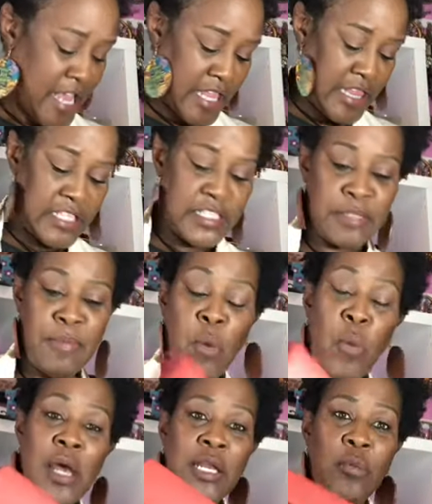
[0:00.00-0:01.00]
And this is my
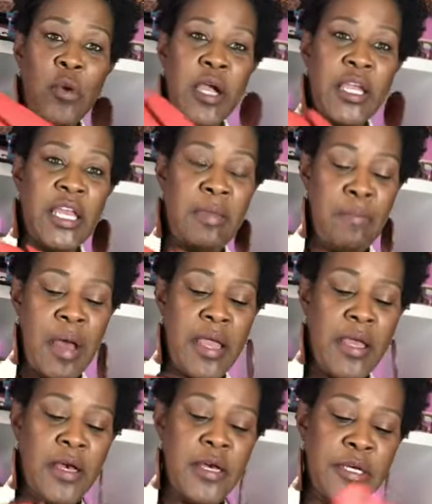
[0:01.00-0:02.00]
wallet where I keep my